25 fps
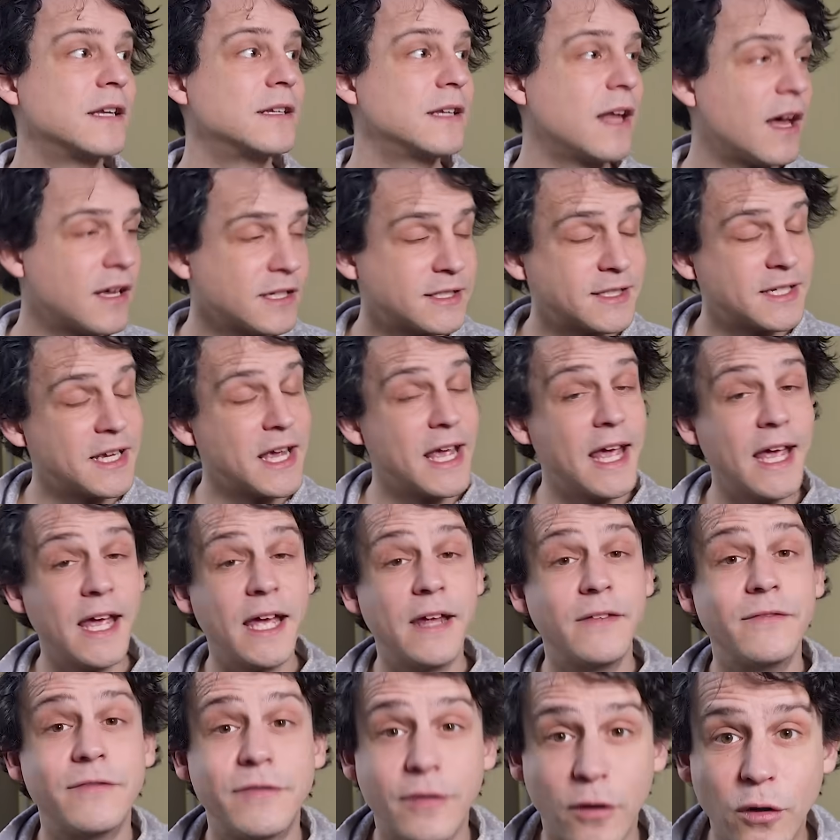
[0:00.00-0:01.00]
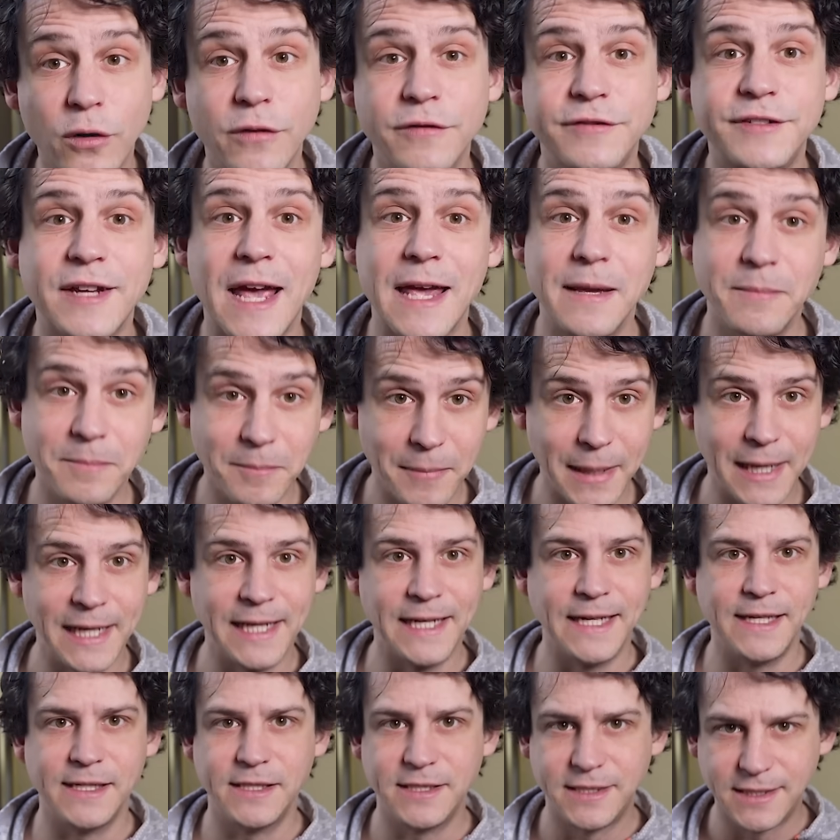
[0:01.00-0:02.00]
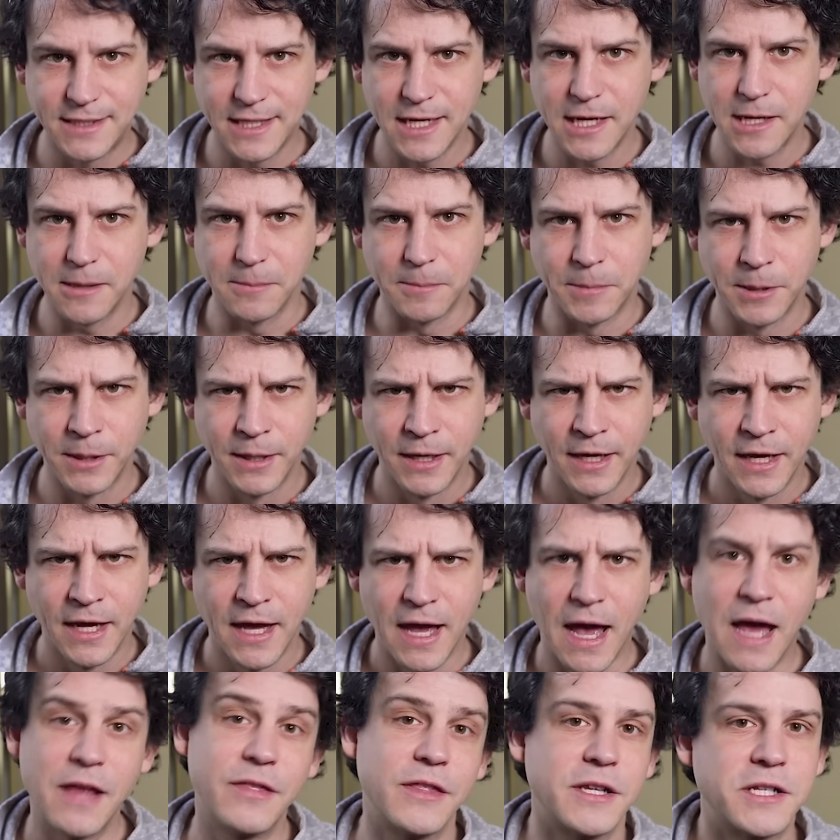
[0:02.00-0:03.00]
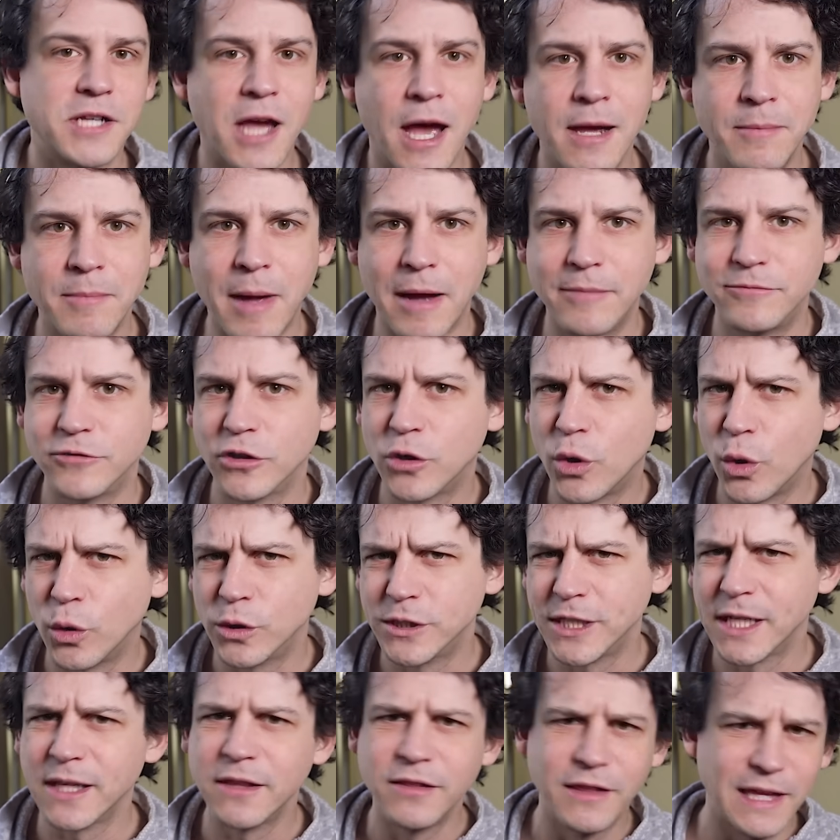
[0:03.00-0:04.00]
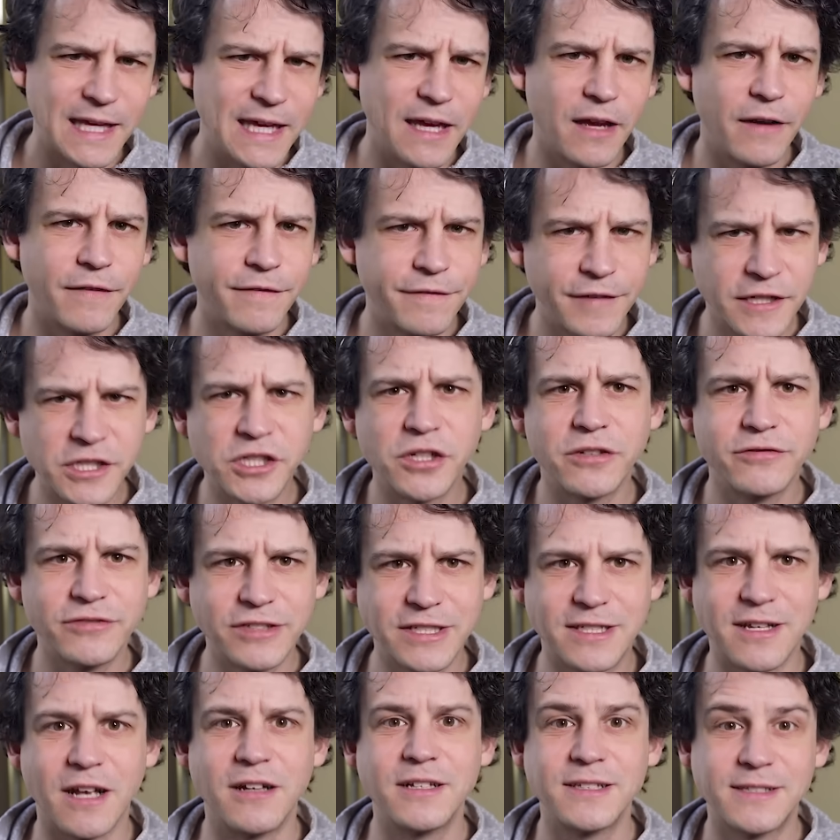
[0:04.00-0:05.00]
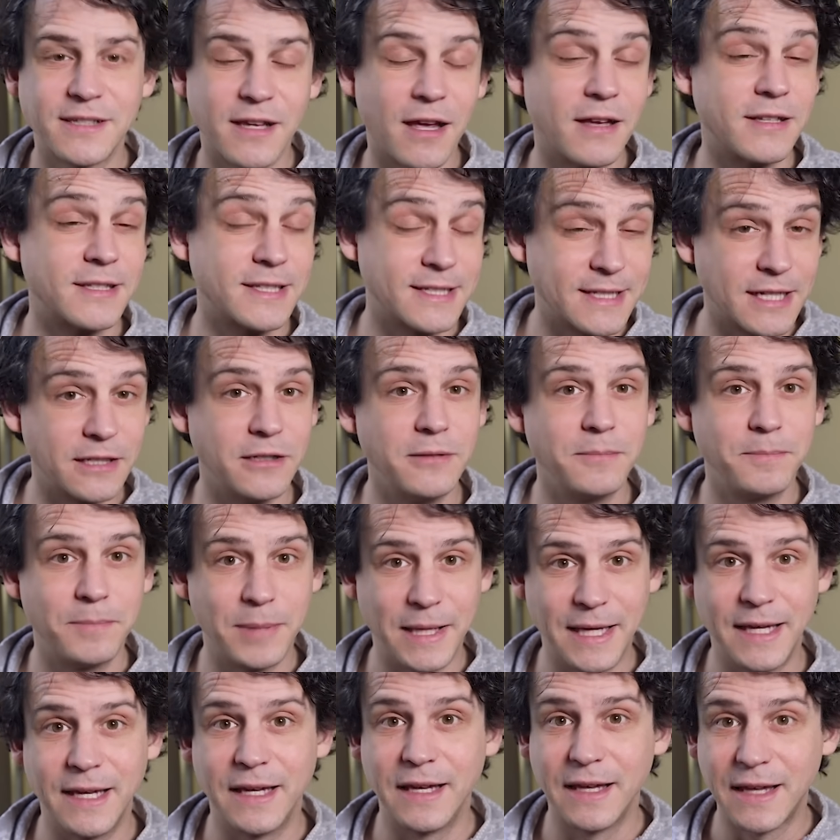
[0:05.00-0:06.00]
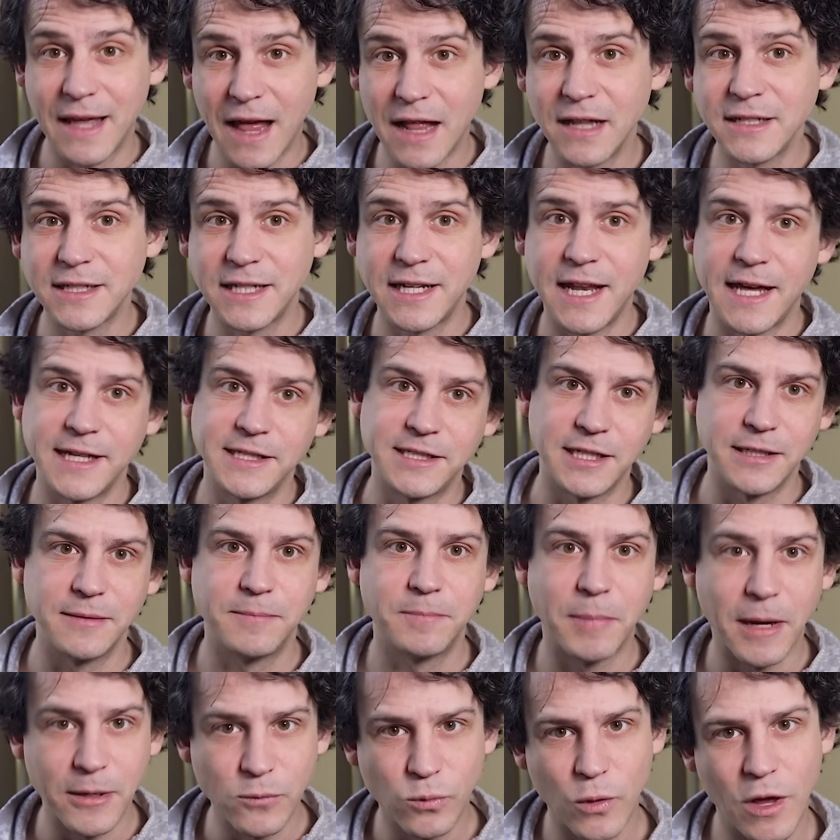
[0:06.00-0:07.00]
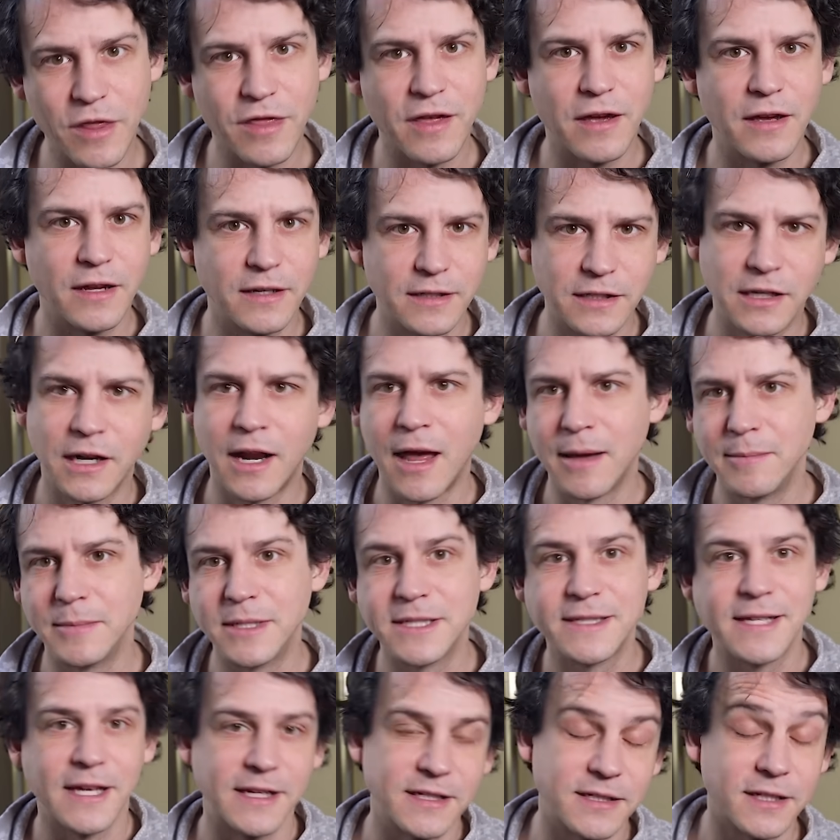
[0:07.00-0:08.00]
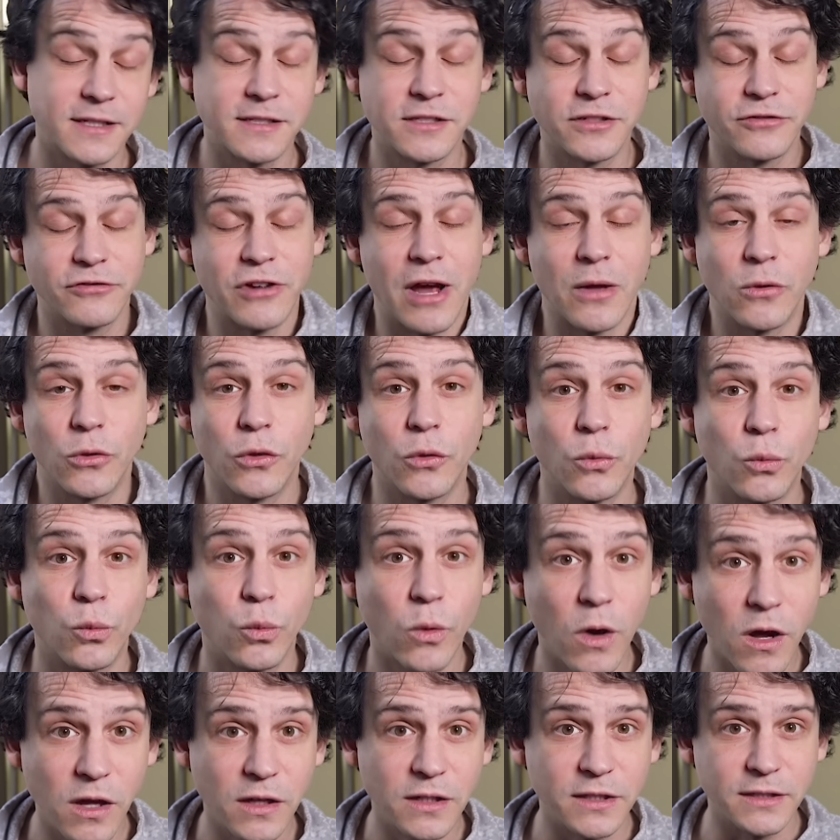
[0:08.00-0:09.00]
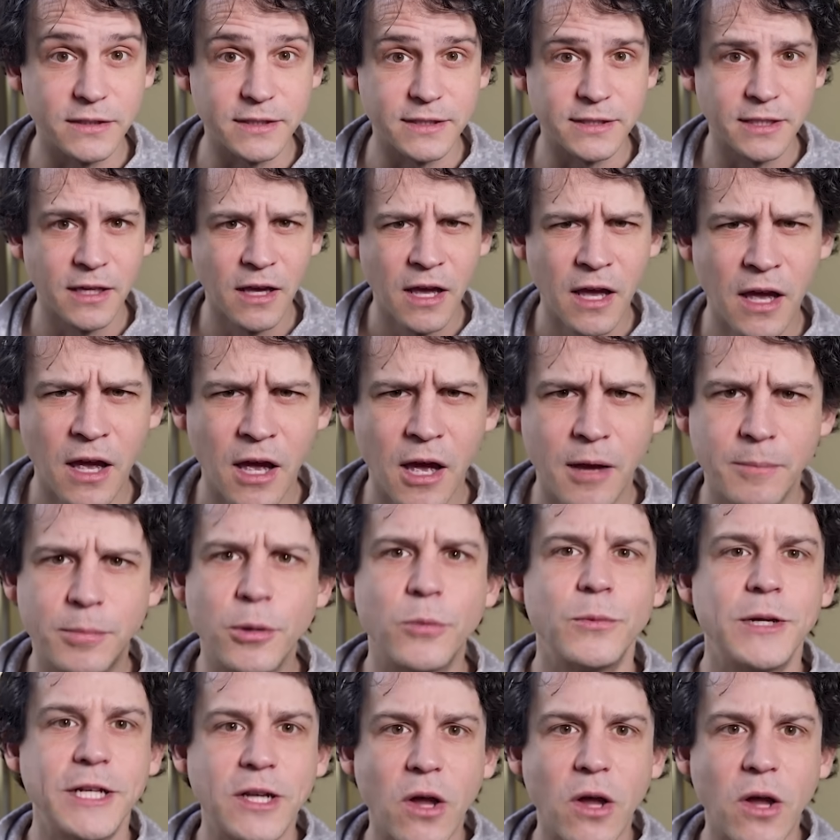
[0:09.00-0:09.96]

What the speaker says: last year involved a mini dip. At the time I'm recording, the official results are still being calculated by weather and climate centers around the world. But we